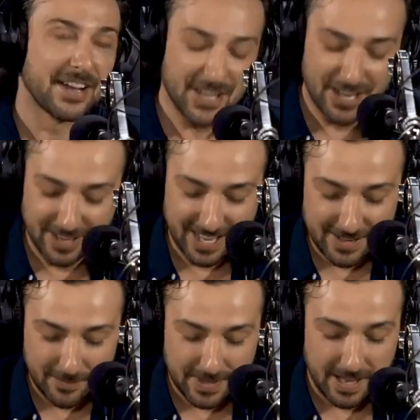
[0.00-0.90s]
okay.
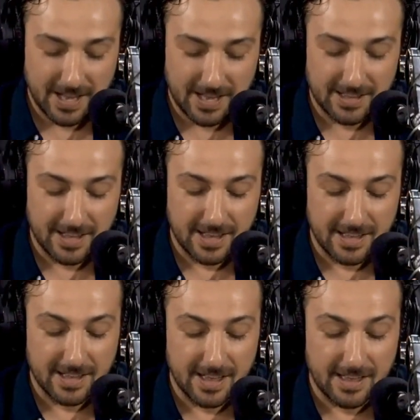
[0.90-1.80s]

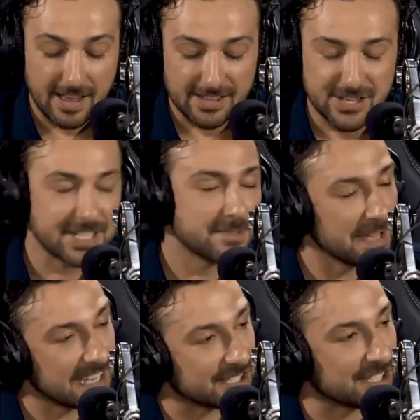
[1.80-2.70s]

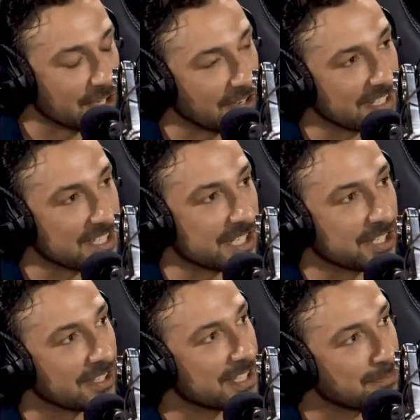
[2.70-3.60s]
She's got
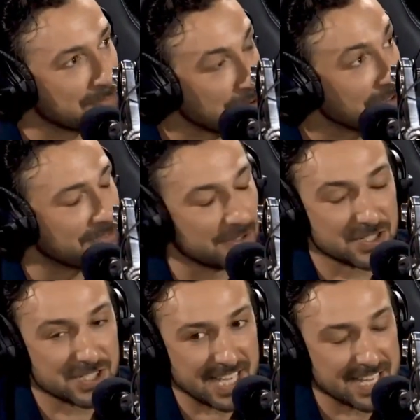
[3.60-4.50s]
this beautiful
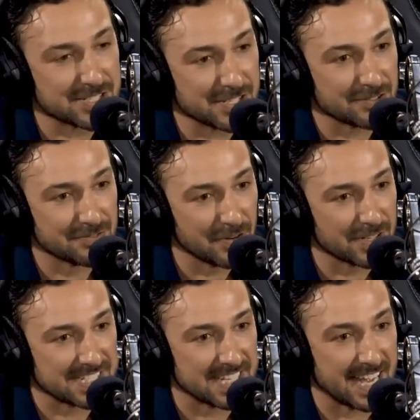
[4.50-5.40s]
sing-song
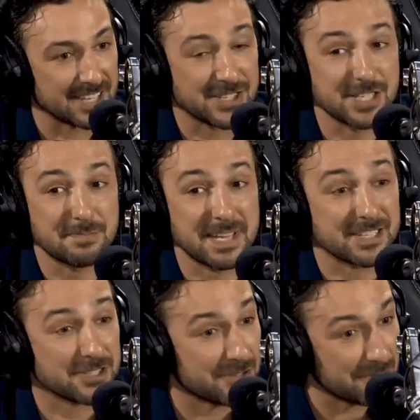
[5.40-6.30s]
voice, and she speaks
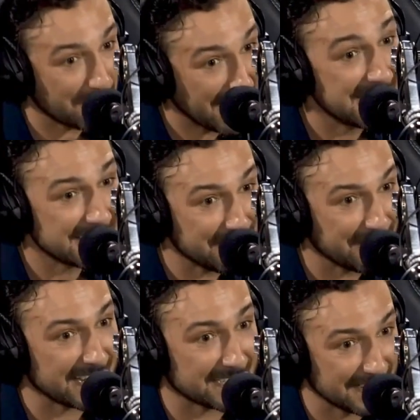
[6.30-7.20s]
crazy
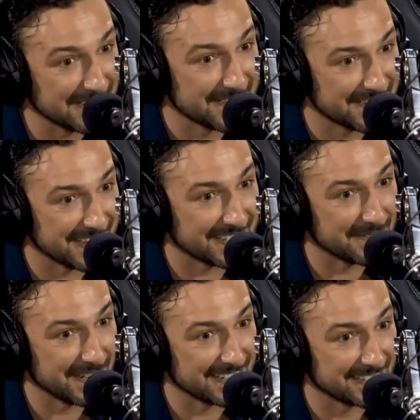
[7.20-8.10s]
fast, doesn't she, as
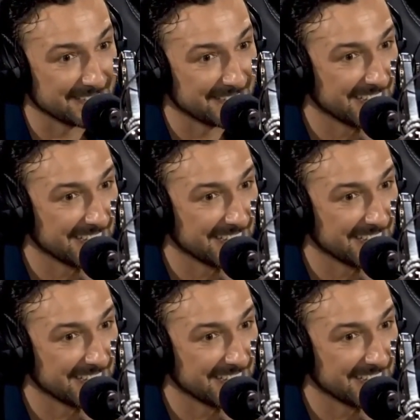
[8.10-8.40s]
well?